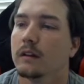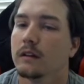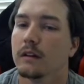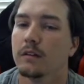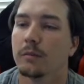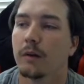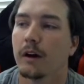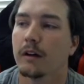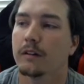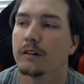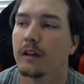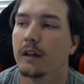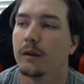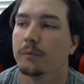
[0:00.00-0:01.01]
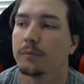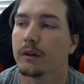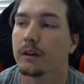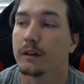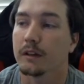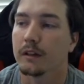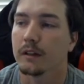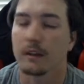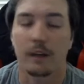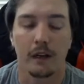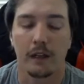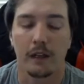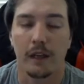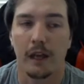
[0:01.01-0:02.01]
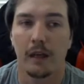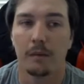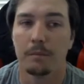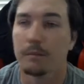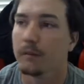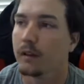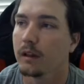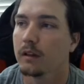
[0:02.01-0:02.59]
Digimon's a pretty clear-cut game.